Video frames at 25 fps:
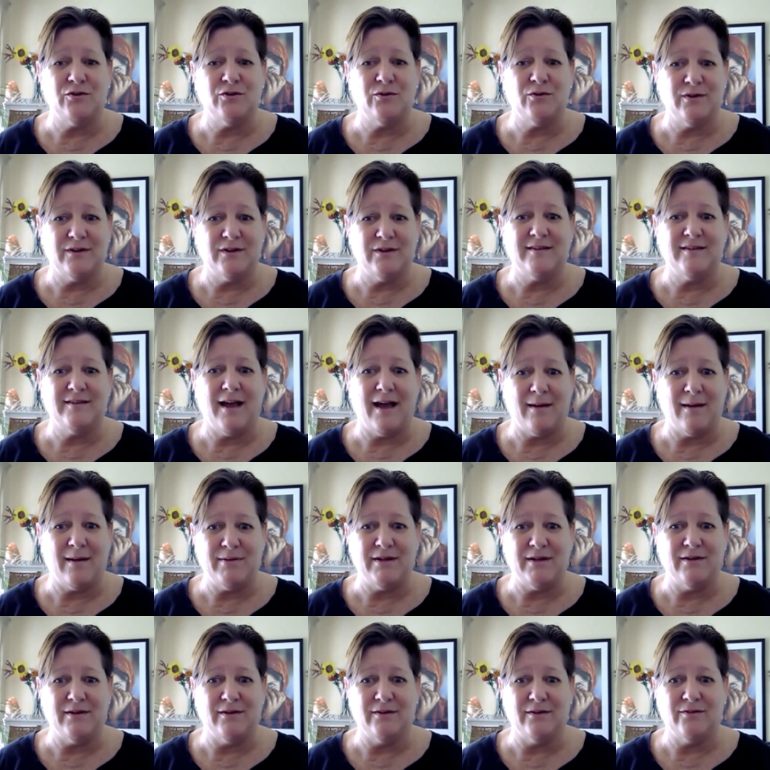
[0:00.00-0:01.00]
you is
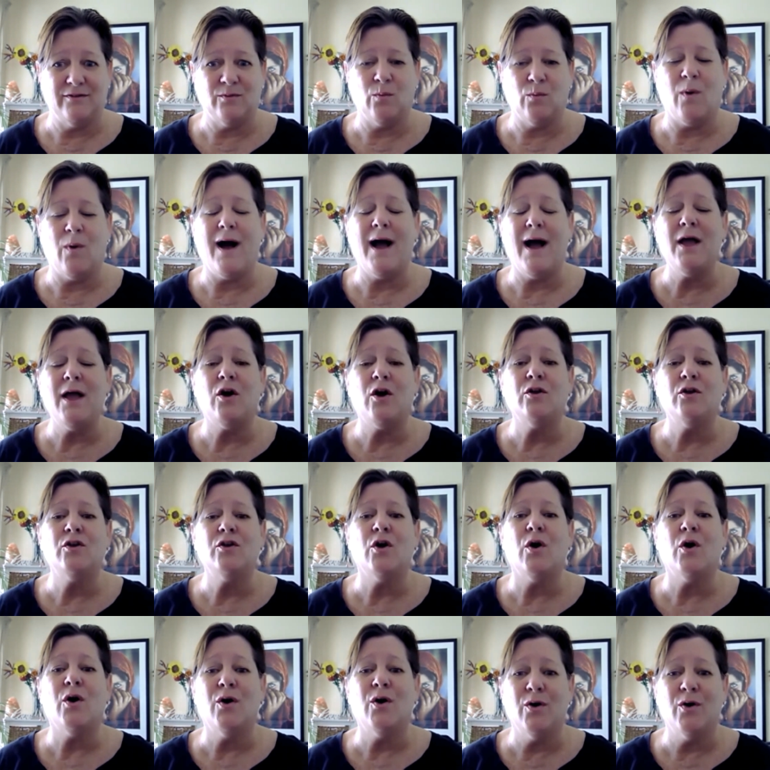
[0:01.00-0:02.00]
happiness, why
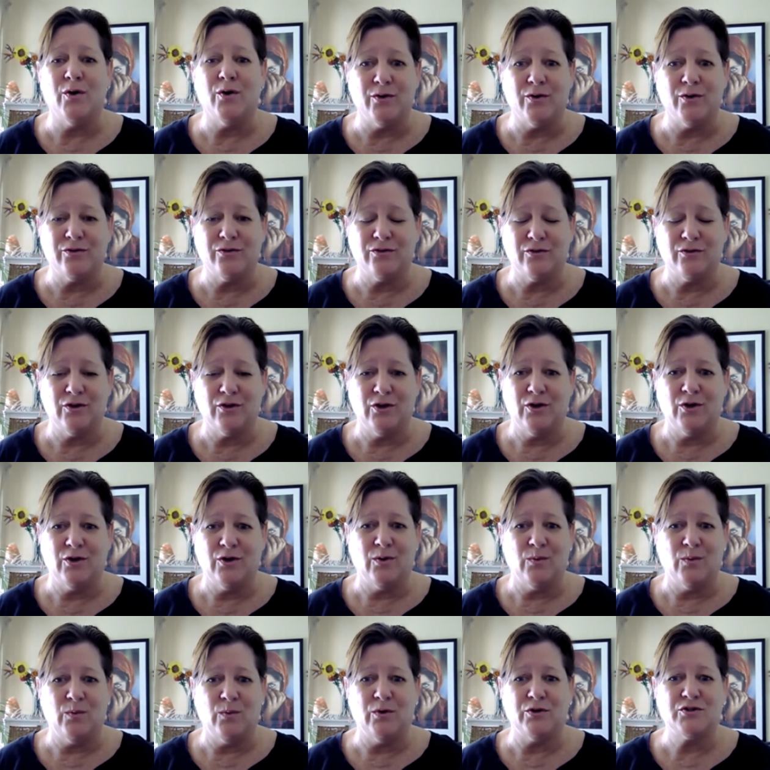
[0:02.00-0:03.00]
on earth
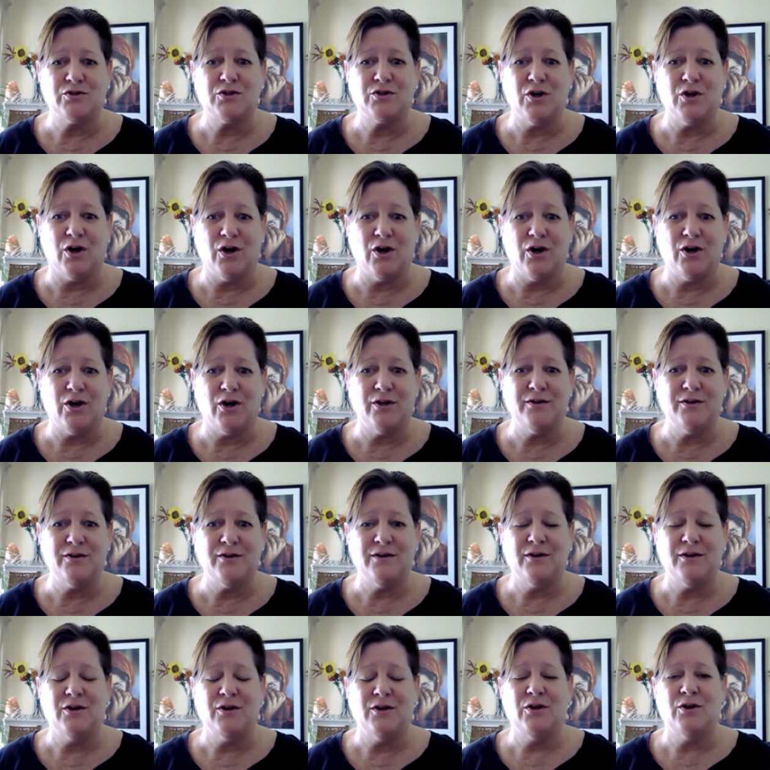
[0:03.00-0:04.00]
would
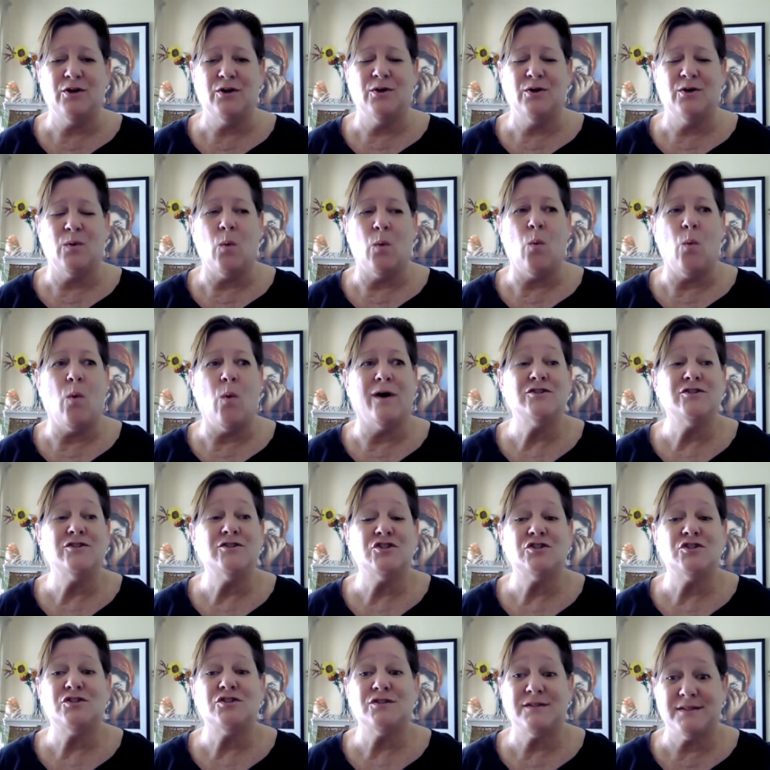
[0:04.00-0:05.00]
God
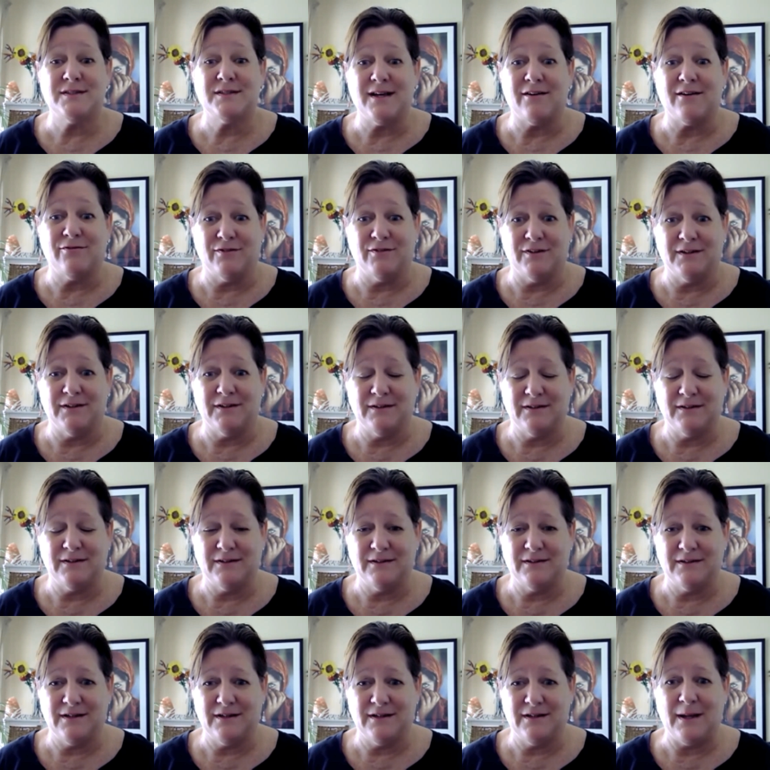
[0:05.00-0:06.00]
want you to suffer
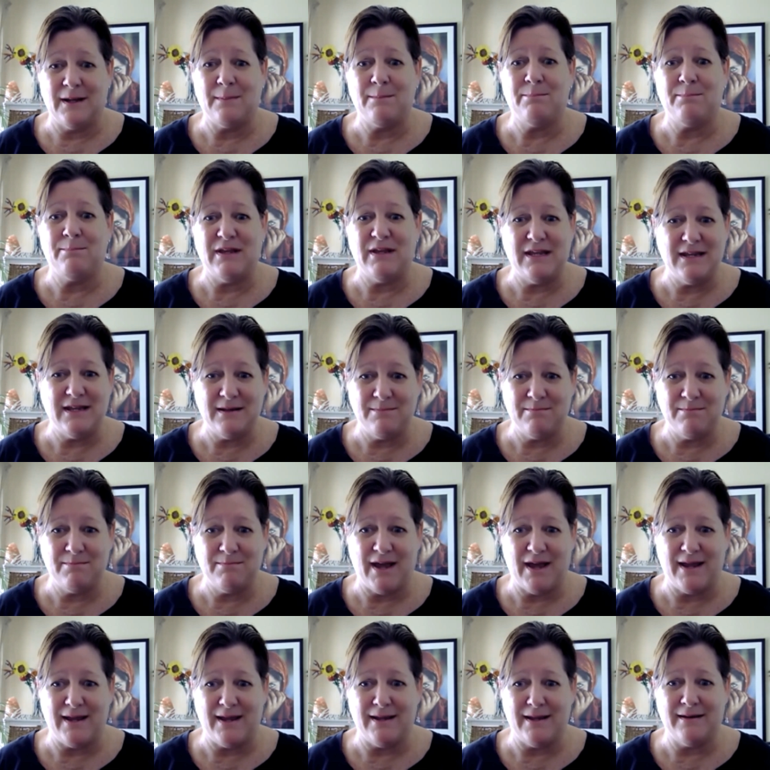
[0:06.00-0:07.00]
and be in
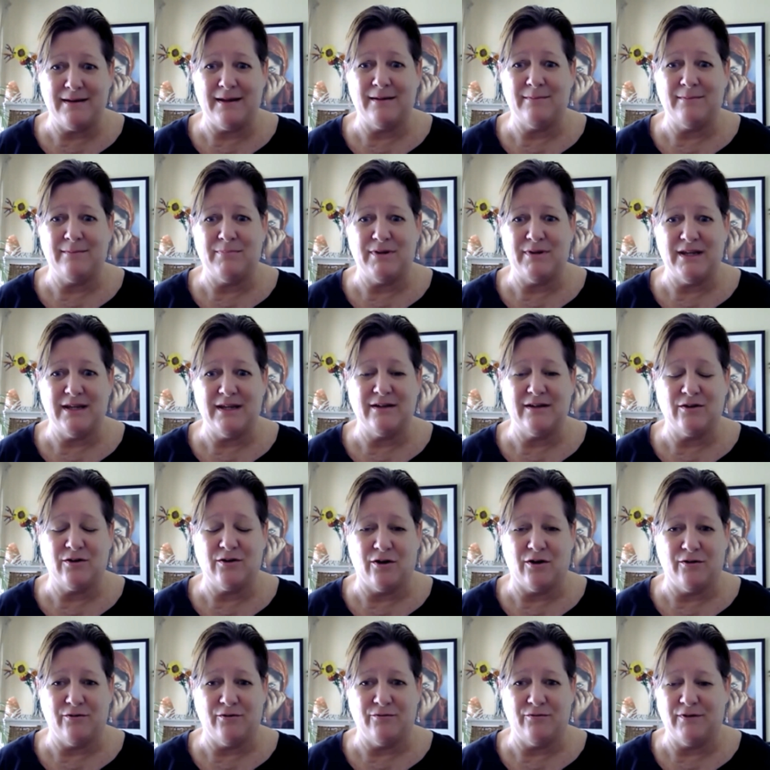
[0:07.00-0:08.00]
pain and be in
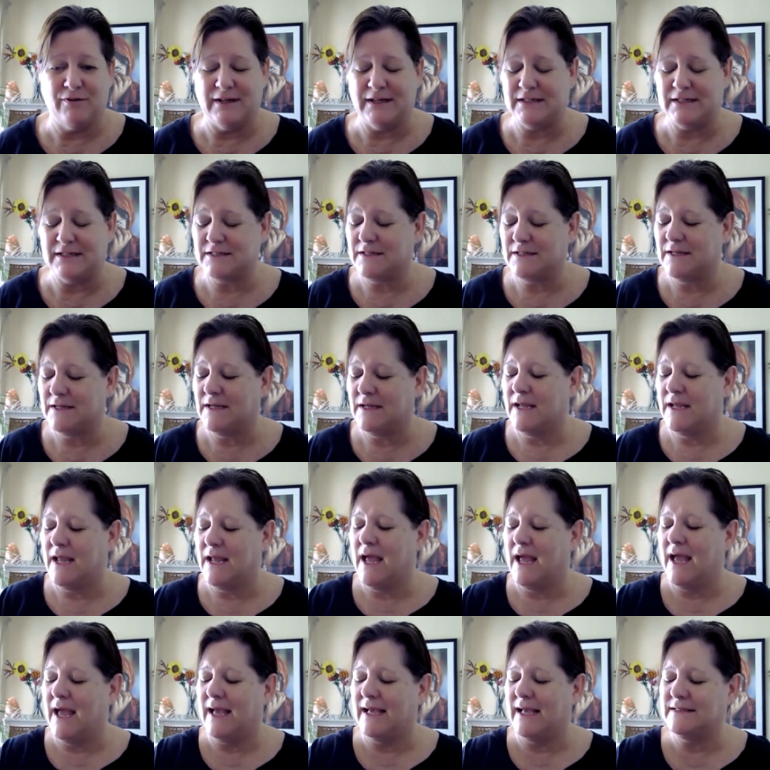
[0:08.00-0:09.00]
conflict?
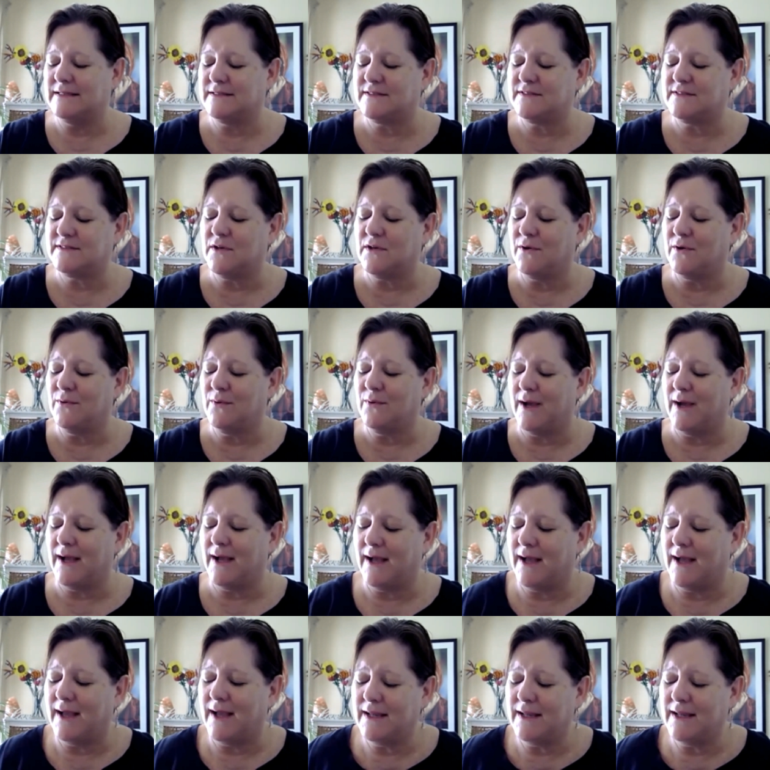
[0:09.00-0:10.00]
And so
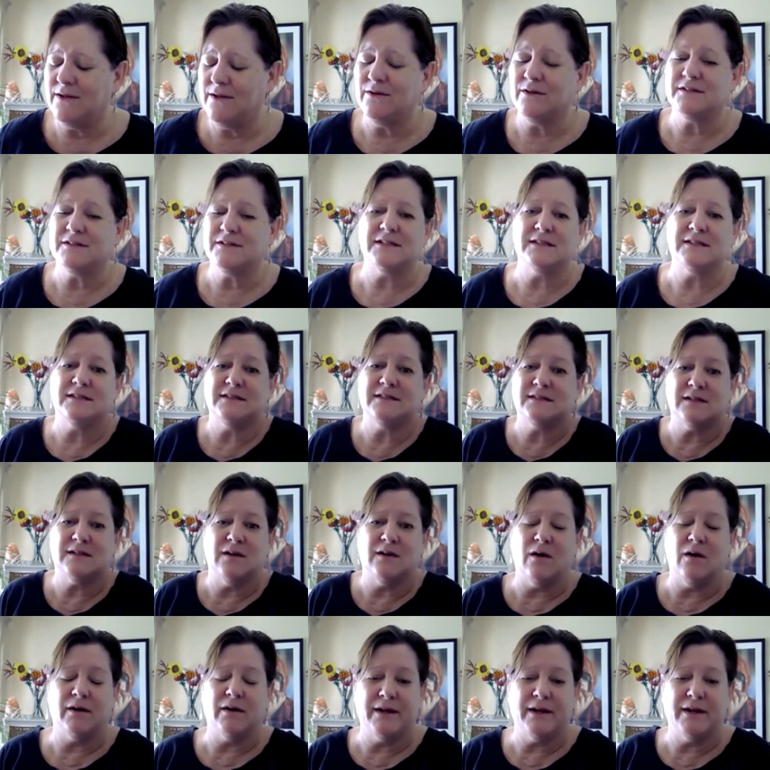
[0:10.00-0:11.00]
I looked at this
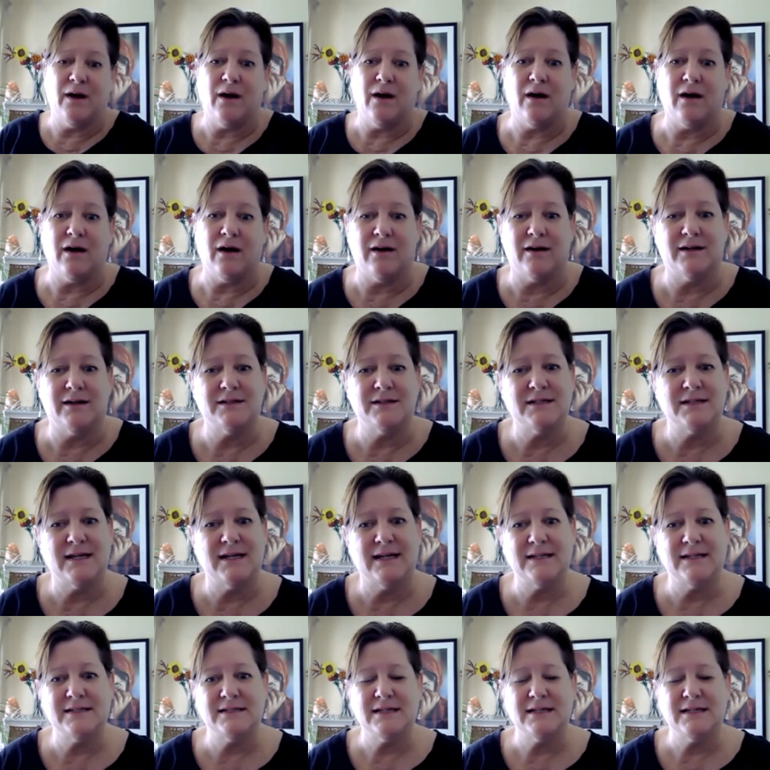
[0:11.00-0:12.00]
long and hard,
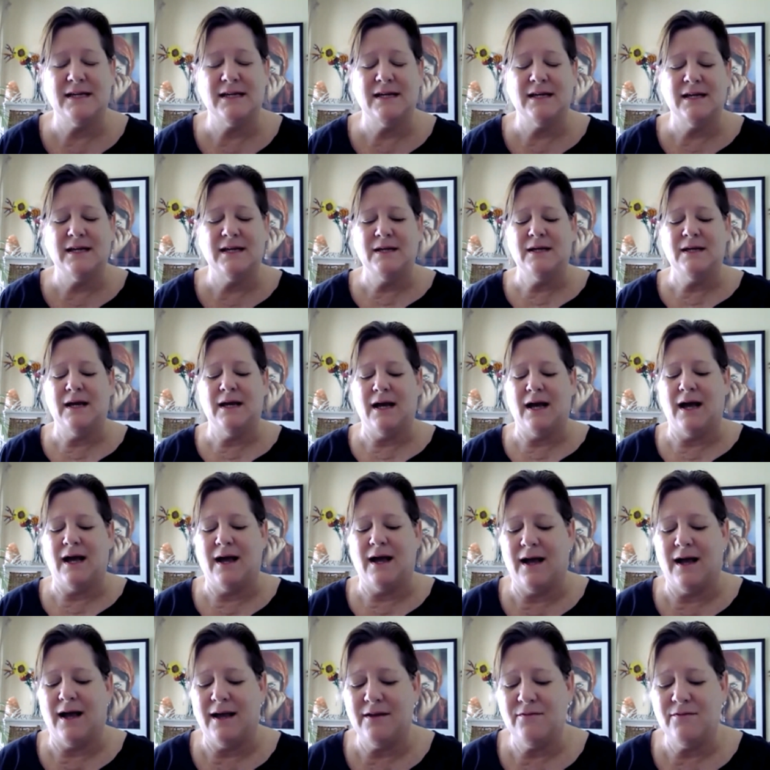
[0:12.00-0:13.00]
and
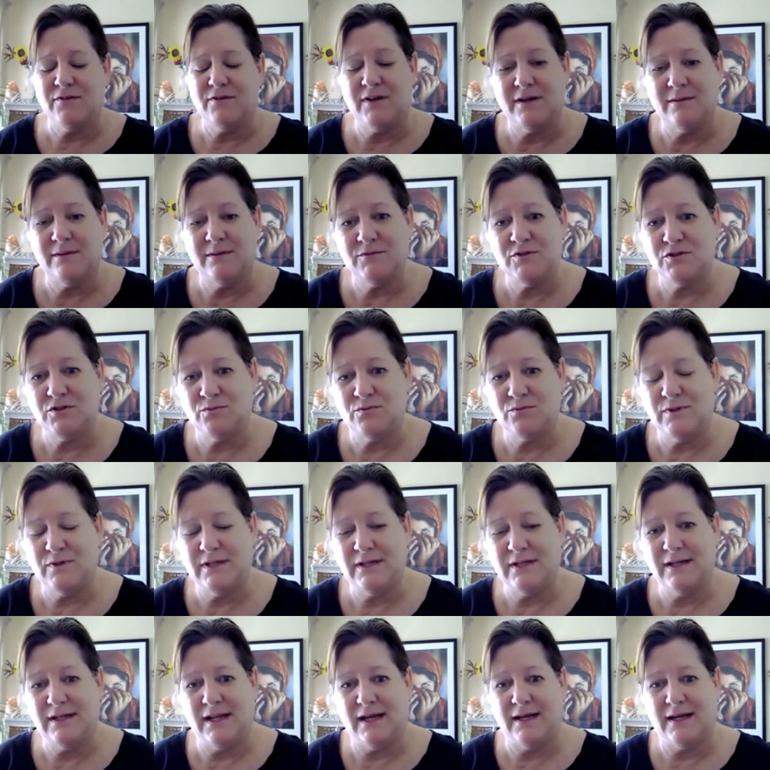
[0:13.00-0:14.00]
I've come to
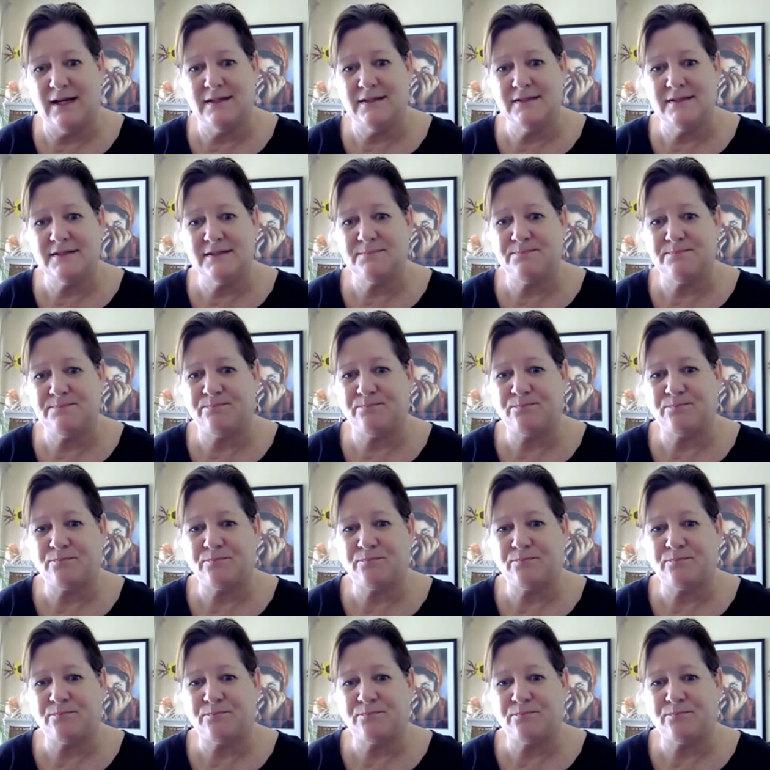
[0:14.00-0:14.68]
realize